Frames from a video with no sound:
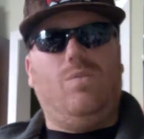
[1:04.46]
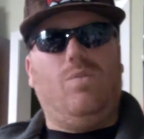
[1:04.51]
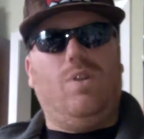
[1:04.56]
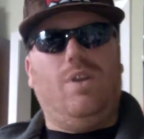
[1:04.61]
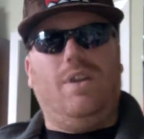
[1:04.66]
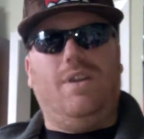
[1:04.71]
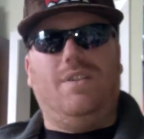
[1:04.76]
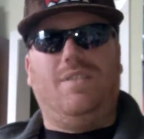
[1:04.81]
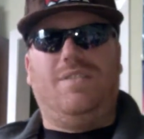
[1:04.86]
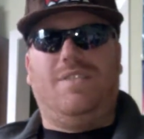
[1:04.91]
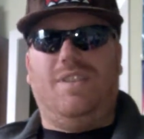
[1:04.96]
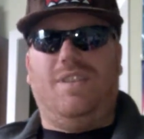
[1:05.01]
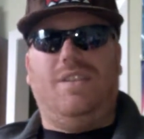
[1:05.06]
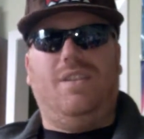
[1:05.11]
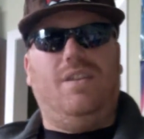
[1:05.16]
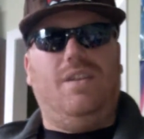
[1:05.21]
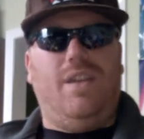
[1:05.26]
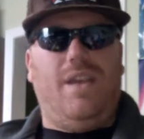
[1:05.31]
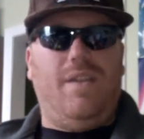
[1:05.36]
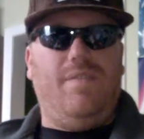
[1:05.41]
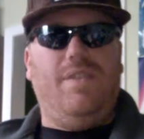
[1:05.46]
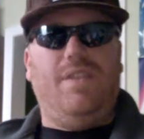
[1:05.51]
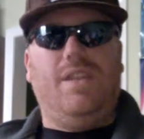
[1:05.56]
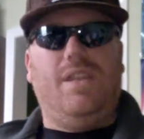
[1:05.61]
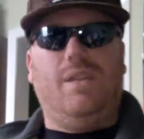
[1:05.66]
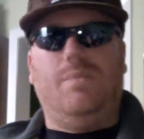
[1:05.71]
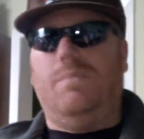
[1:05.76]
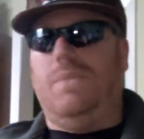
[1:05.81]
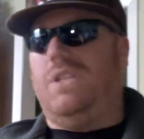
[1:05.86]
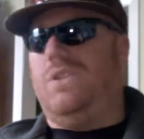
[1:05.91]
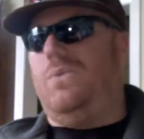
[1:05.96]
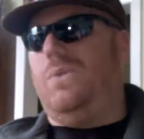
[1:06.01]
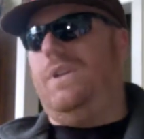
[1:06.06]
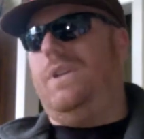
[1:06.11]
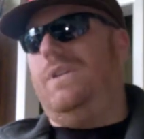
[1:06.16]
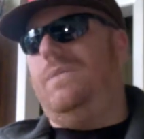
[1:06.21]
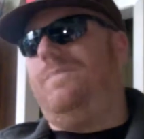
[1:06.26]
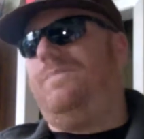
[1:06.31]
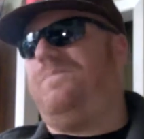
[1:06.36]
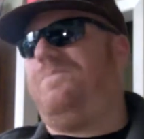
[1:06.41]
worse and everything in
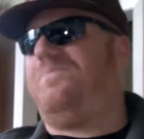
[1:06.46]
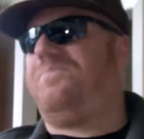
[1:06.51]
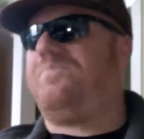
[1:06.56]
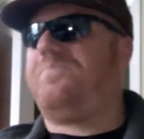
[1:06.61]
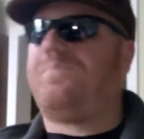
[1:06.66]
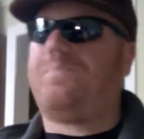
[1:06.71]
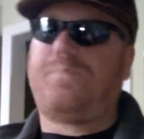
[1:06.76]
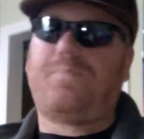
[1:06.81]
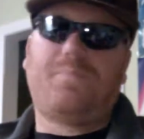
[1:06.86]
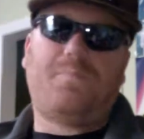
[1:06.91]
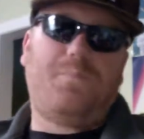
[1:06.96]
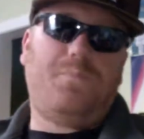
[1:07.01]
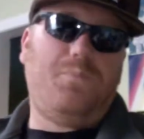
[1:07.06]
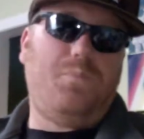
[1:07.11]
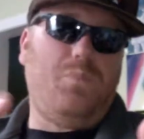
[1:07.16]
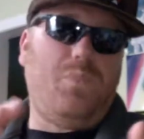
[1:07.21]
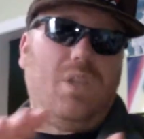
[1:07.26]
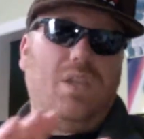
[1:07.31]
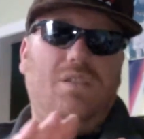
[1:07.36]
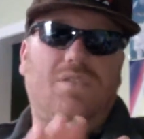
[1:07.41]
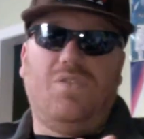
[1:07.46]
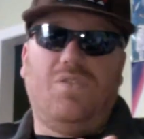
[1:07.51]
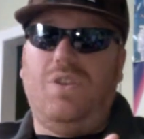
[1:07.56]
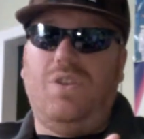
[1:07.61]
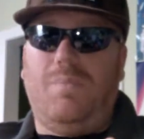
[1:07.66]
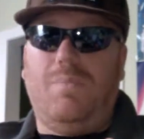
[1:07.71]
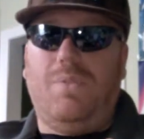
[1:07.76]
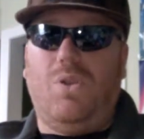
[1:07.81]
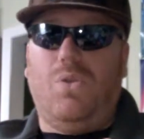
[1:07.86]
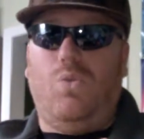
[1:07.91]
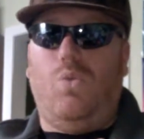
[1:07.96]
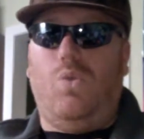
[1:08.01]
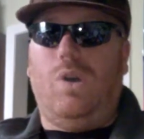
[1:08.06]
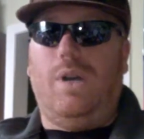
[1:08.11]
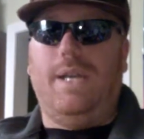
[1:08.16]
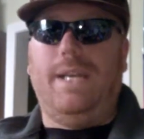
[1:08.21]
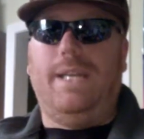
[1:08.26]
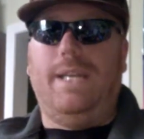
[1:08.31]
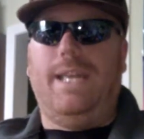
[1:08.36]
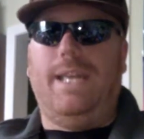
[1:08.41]
between. So number
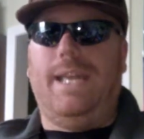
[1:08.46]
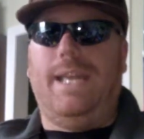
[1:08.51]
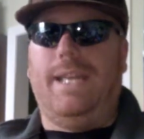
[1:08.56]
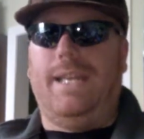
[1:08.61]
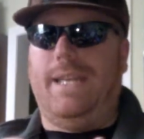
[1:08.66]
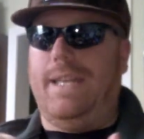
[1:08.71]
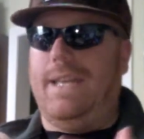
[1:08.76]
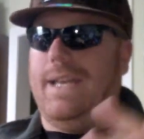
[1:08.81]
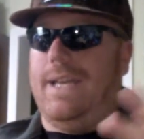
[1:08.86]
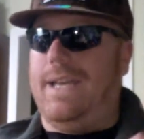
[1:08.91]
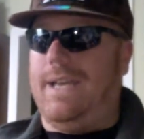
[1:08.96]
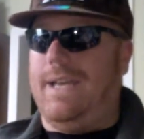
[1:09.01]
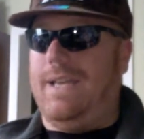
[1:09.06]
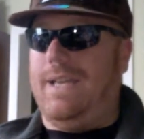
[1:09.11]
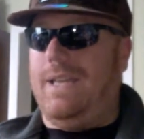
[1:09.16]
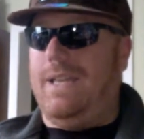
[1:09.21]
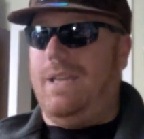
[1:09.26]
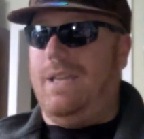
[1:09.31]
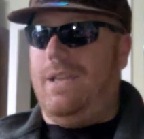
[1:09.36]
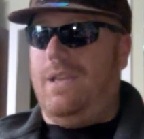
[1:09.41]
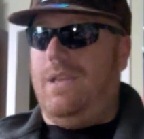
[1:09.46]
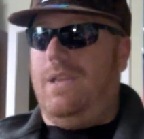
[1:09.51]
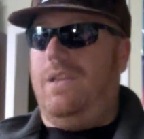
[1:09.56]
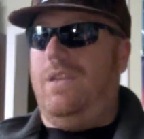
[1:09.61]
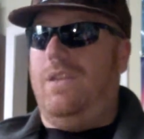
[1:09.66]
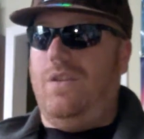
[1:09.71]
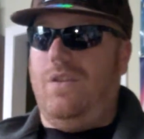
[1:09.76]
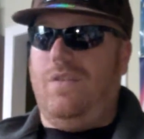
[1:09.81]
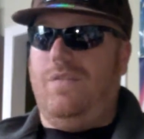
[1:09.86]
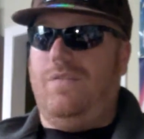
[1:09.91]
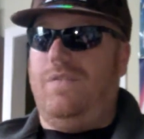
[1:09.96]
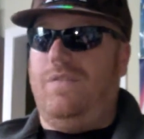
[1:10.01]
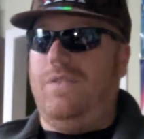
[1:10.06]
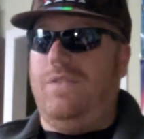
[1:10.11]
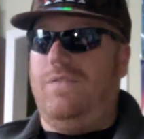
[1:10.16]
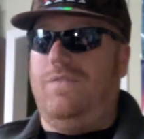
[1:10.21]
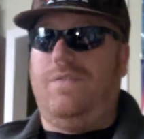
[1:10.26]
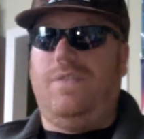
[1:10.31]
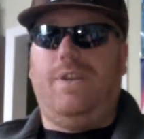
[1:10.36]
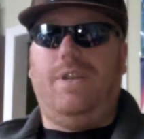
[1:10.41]
one, and
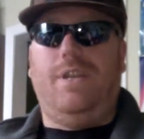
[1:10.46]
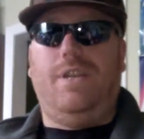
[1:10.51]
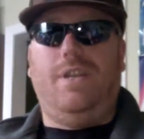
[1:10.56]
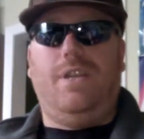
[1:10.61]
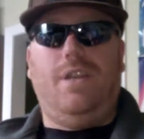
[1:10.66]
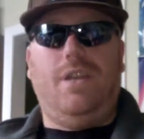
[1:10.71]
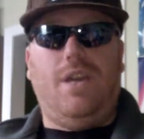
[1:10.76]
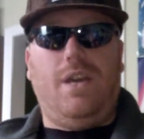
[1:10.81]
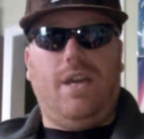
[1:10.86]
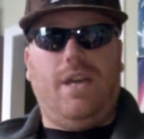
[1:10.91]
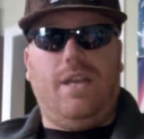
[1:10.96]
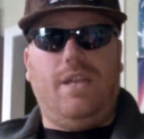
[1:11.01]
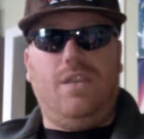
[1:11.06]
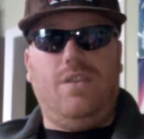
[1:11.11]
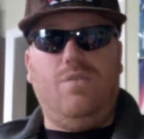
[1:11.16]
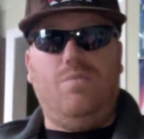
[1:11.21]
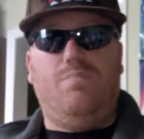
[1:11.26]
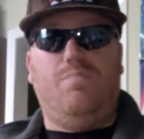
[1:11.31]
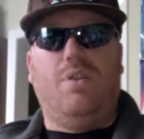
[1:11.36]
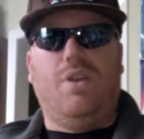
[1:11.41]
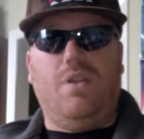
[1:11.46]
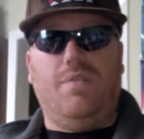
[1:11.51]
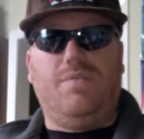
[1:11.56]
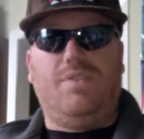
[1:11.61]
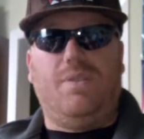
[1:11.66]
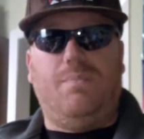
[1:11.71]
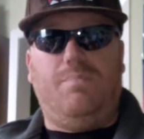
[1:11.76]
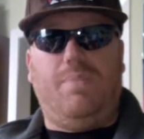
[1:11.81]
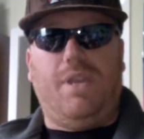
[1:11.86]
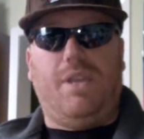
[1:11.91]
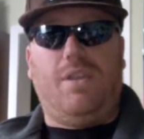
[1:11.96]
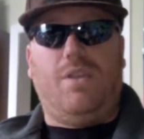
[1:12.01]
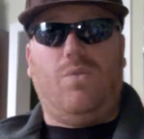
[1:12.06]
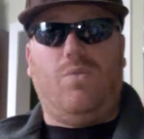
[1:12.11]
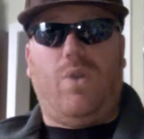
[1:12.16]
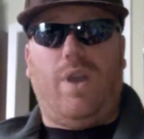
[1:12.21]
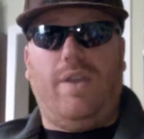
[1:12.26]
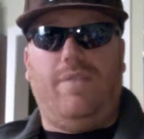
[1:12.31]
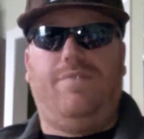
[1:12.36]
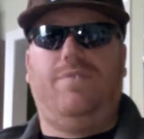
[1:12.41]
feel free you pervs to pick your
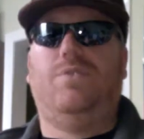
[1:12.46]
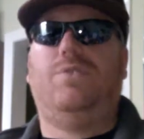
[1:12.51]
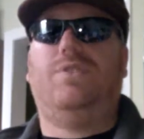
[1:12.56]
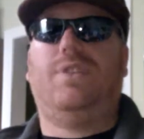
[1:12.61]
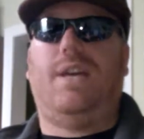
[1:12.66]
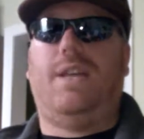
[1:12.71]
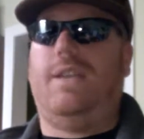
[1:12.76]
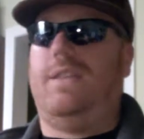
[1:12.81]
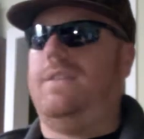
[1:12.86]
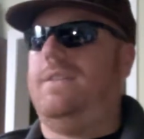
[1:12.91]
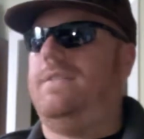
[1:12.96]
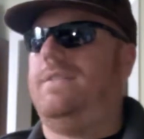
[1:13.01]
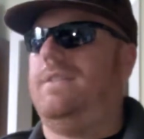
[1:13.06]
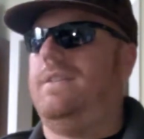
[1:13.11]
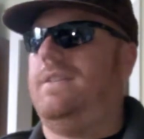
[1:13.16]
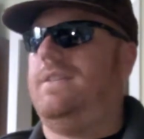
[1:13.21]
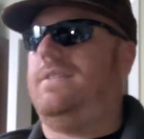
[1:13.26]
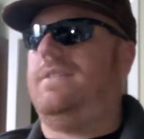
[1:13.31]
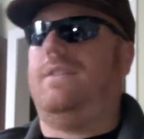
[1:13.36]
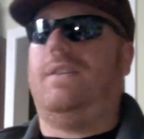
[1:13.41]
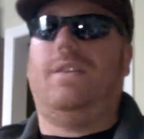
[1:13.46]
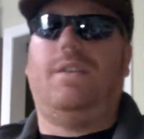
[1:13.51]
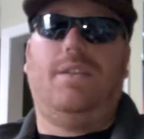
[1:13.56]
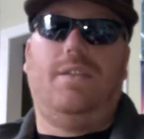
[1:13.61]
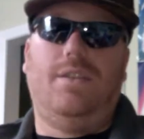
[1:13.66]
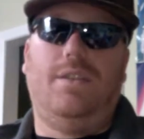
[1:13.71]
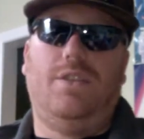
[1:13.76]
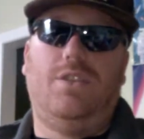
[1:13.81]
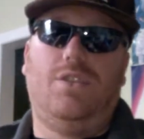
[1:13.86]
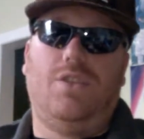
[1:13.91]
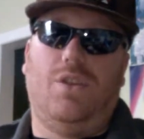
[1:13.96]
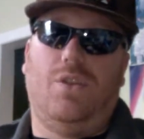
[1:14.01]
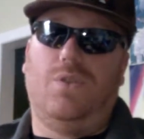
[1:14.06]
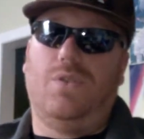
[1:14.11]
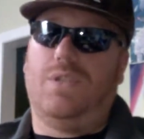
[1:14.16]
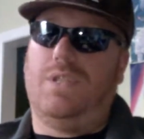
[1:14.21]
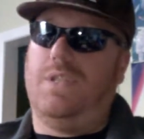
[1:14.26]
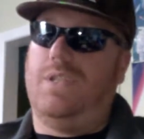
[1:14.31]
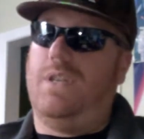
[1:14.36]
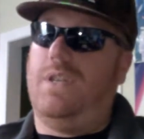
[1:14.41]
waifus out of these lists, out of these
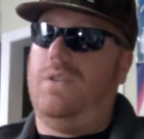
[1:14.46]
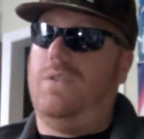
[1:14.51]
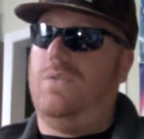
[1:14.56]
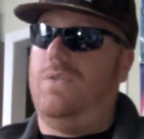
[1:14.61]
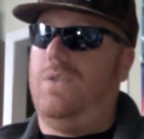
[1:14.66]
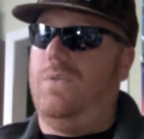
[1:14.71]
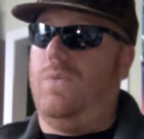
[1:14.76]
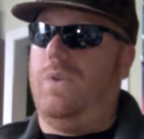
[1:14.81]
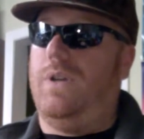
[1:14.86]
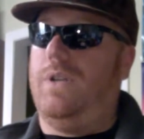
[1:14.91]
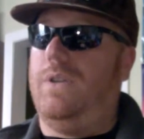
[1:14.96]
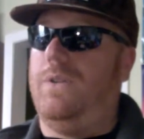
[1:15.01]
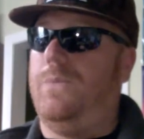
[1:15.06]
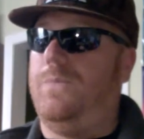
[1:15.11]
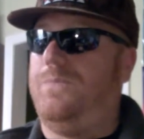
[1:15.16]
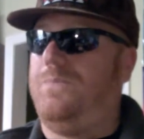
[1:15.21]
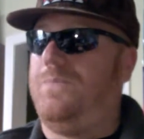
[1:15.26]
shows, because I know you want to.